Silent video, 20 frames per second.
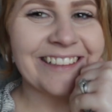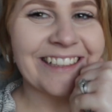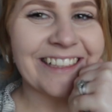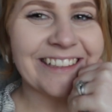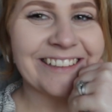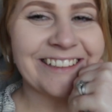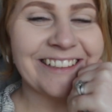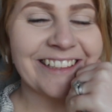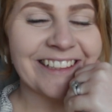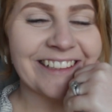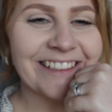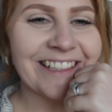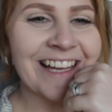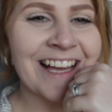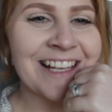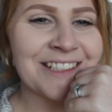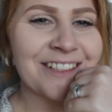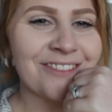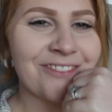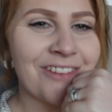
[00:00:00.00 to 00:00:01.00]
We're just chilling
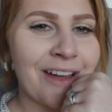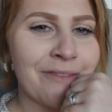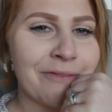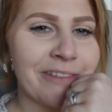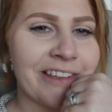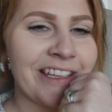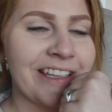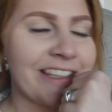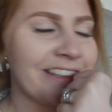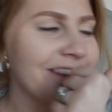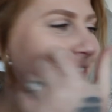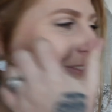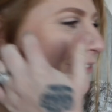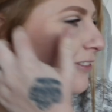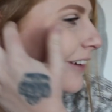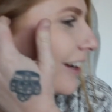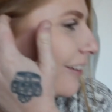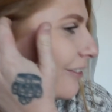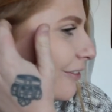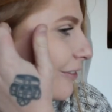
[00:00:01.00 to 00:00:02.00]
as a family in the
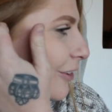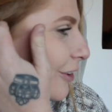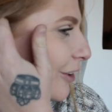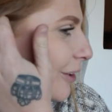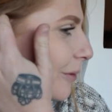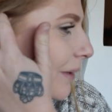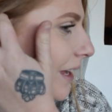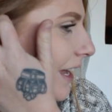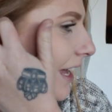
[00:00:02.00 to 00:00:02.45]
front room,